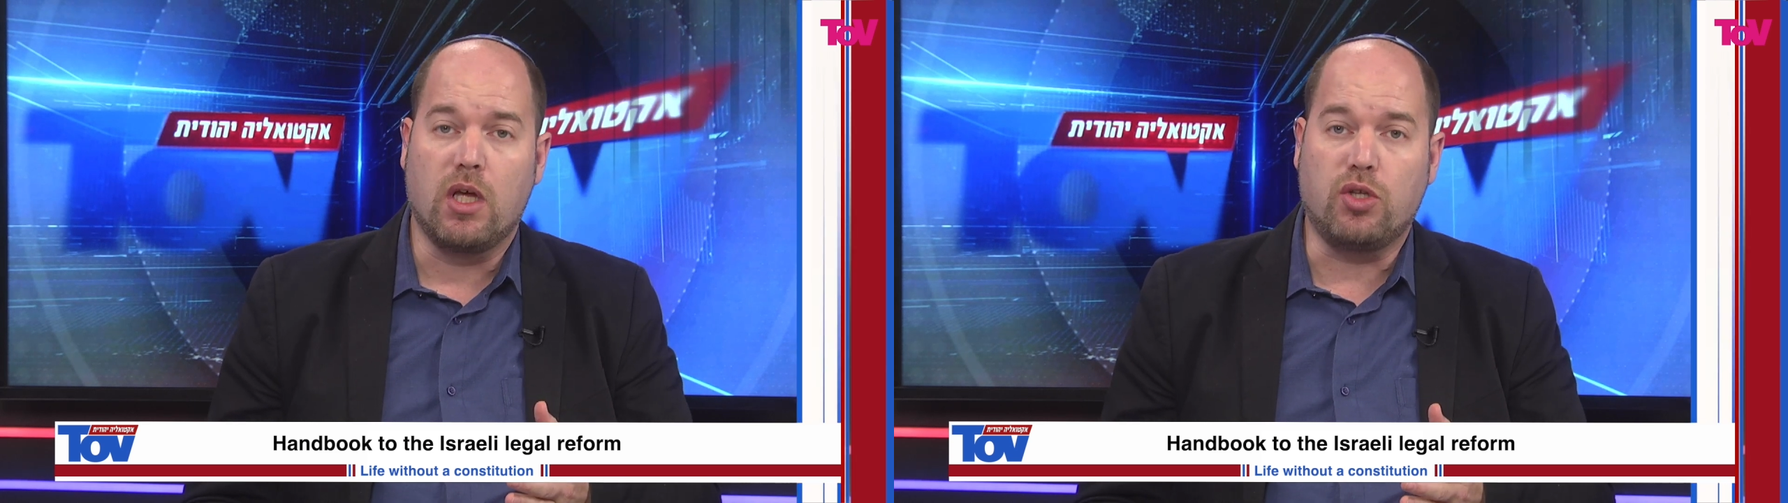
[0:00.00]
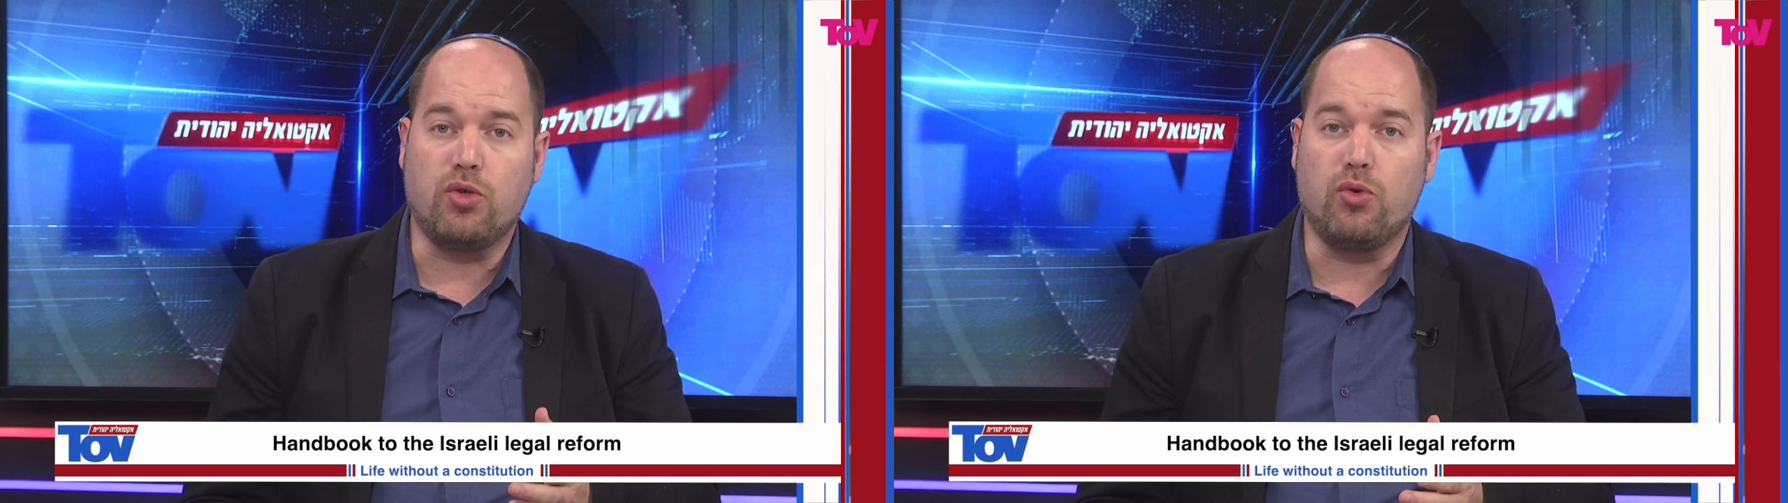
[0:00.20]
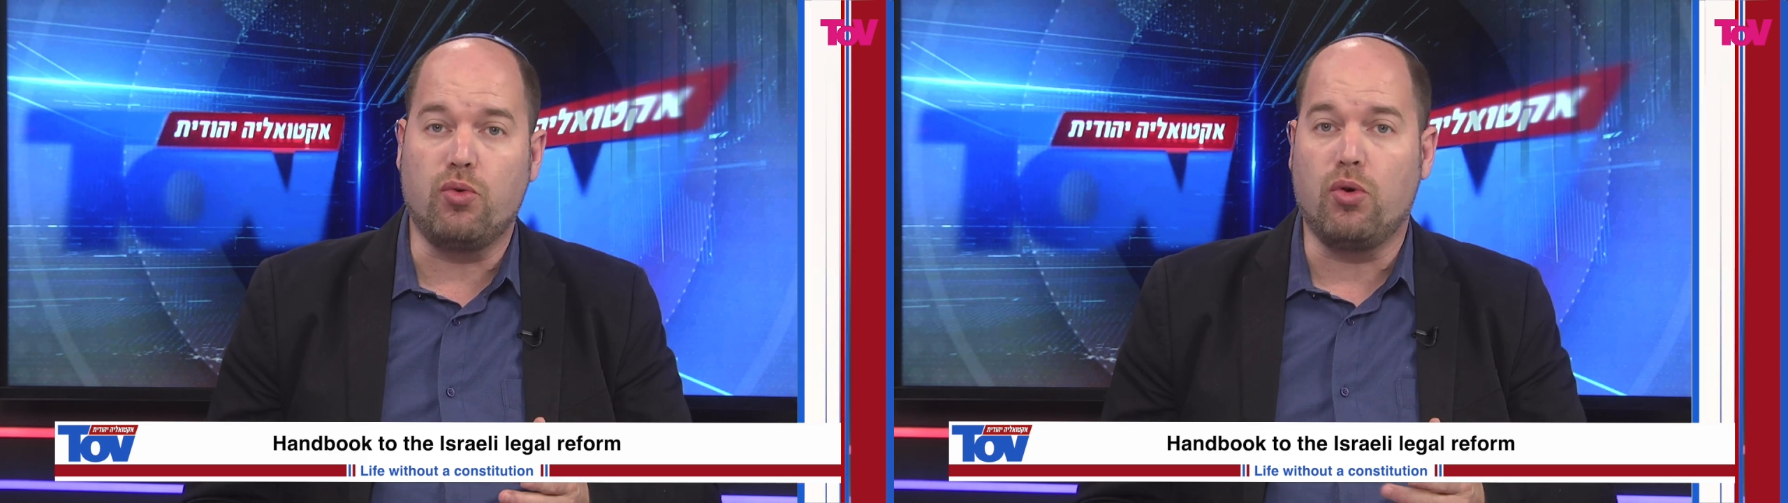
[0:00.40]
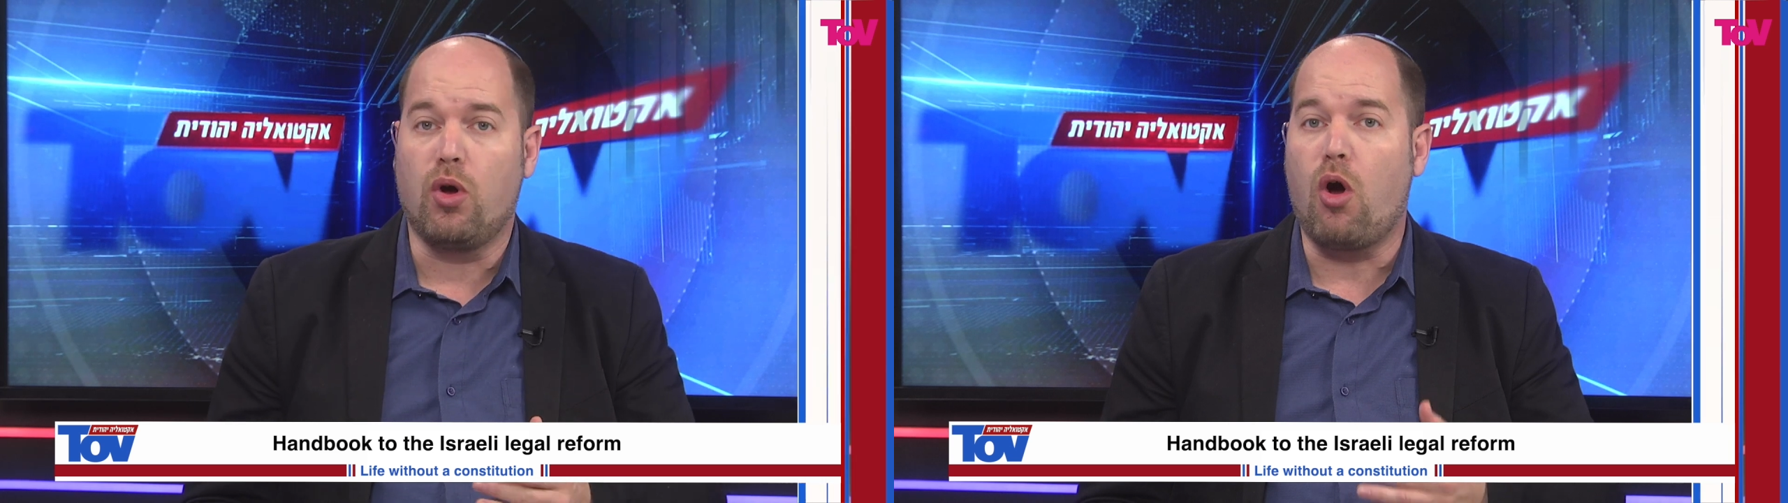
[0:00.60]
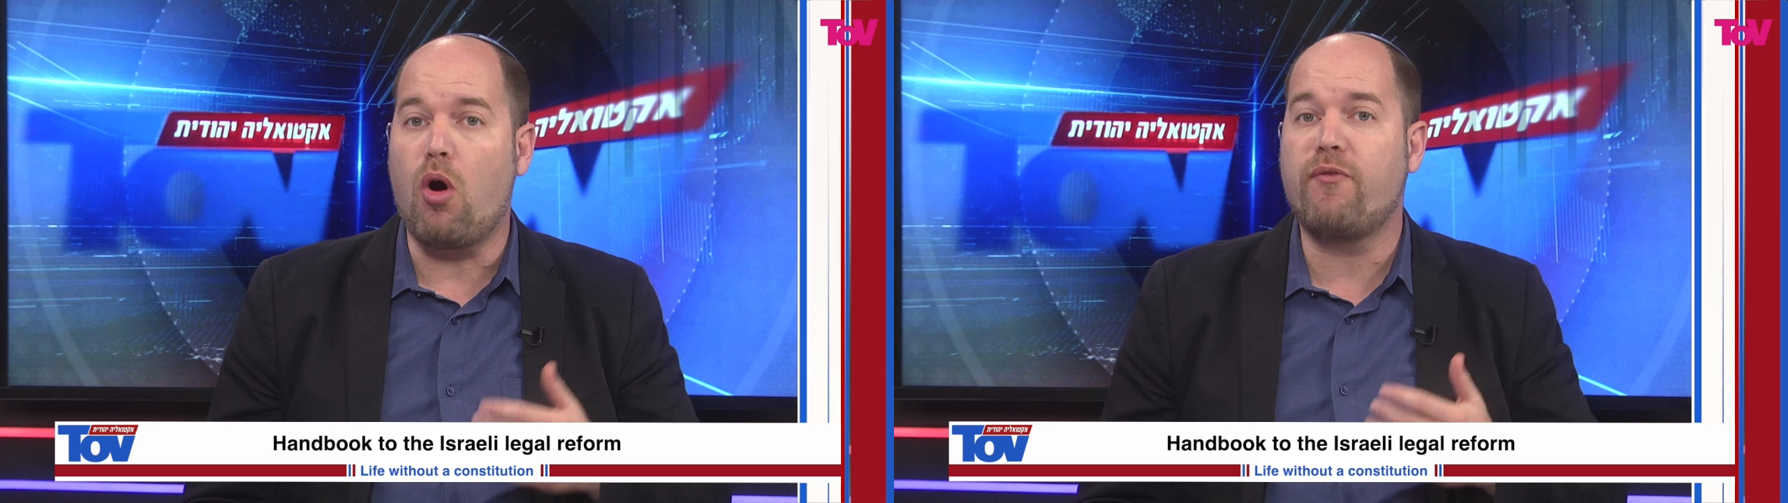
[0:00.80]
to
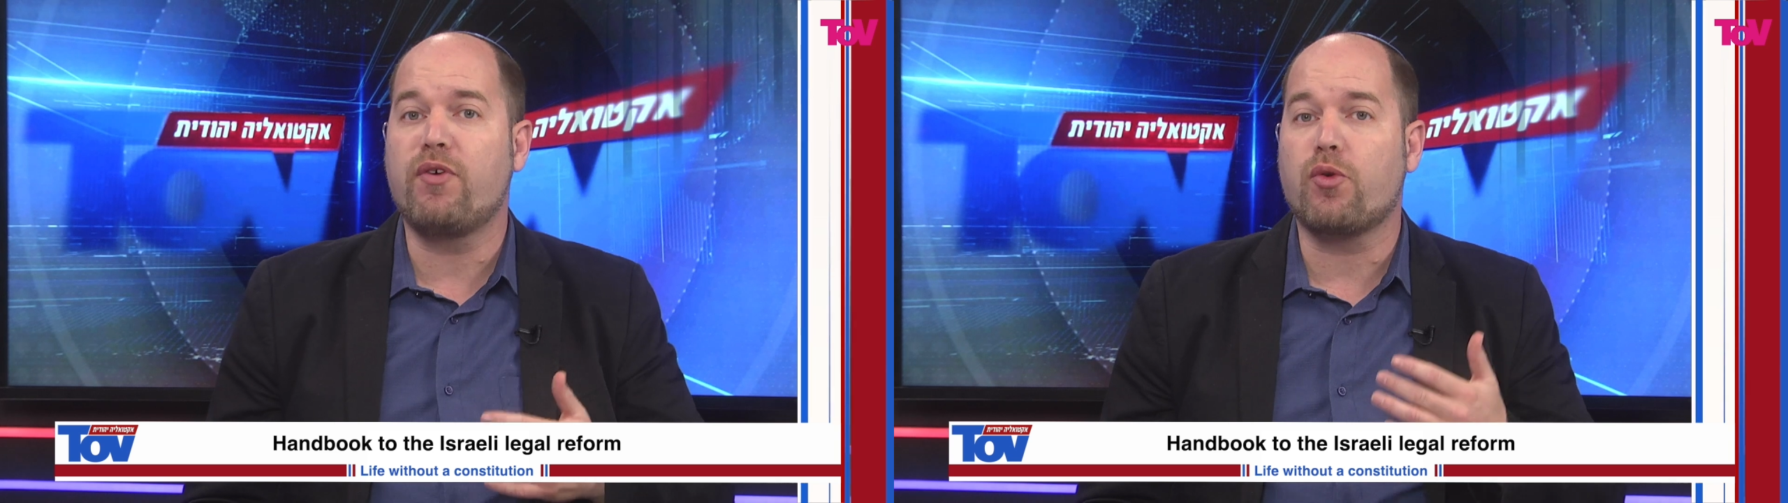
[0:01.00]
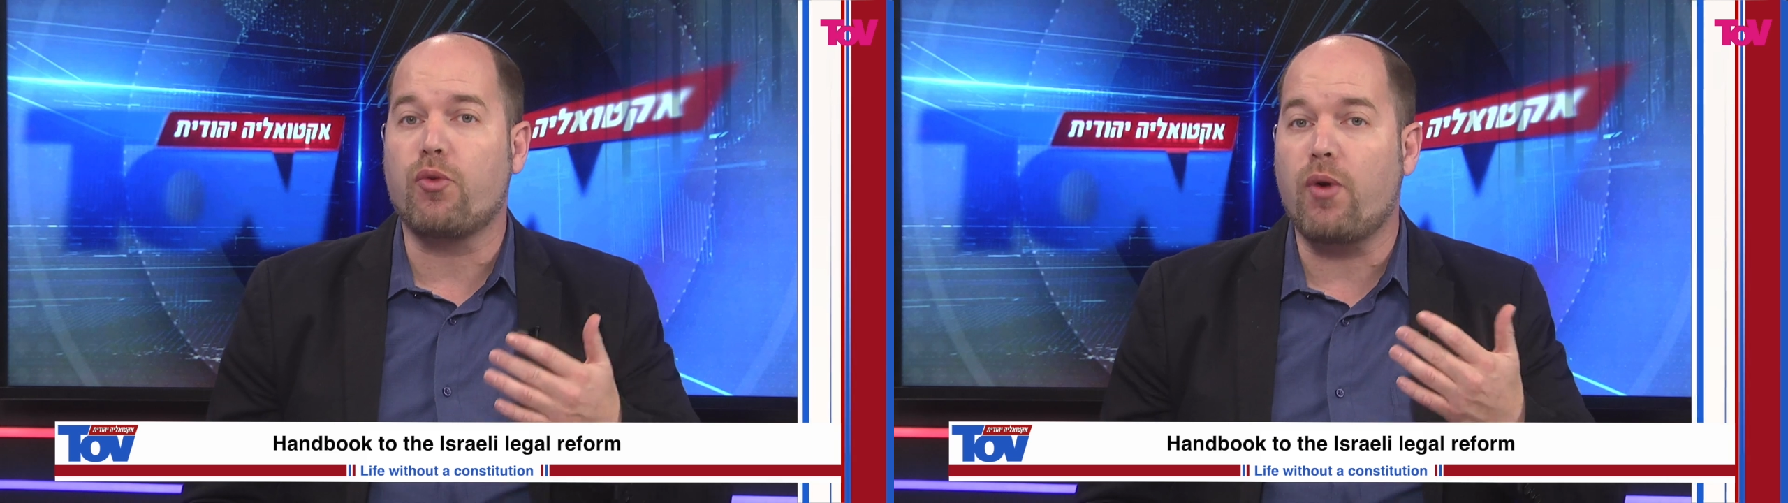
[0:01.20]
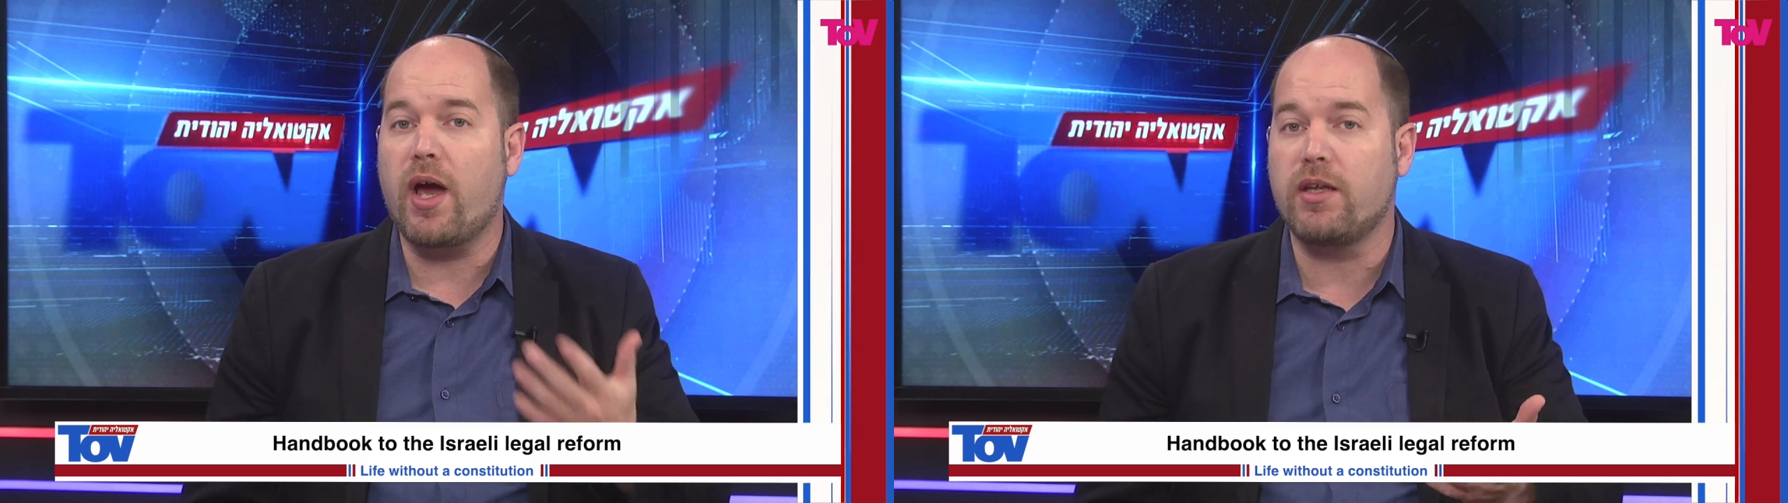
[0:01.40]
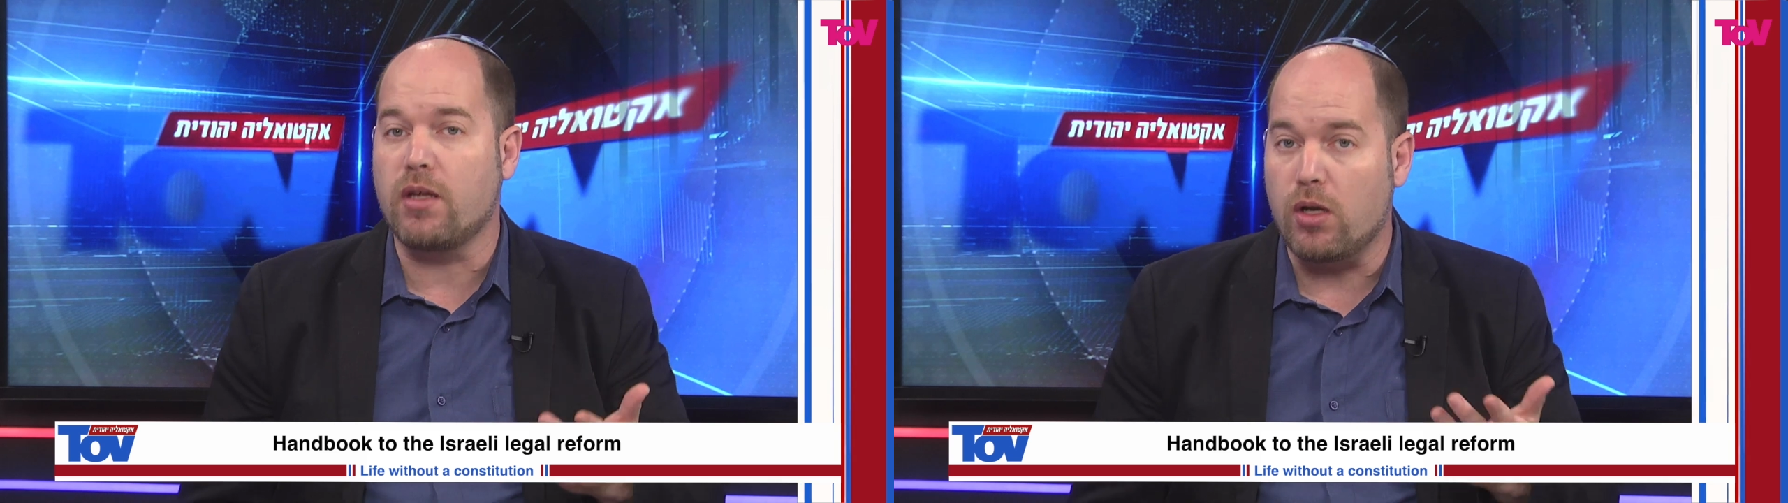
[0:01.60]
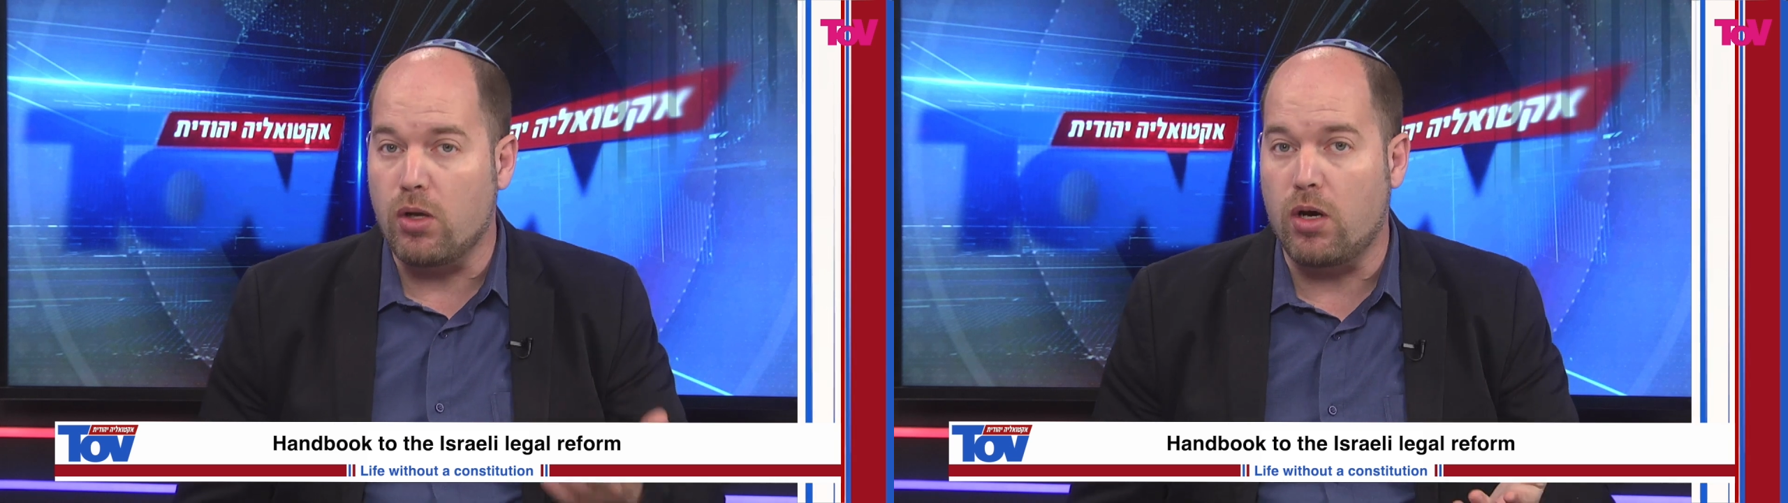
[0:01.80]
override a
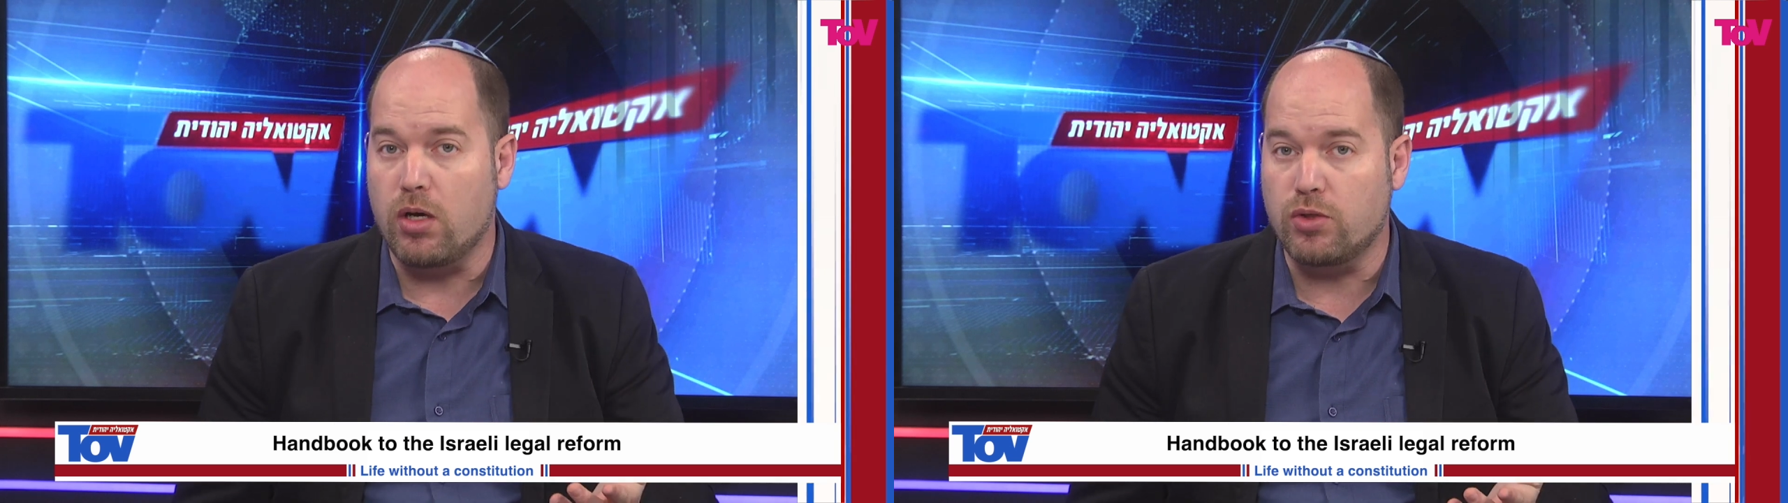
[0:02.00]
law,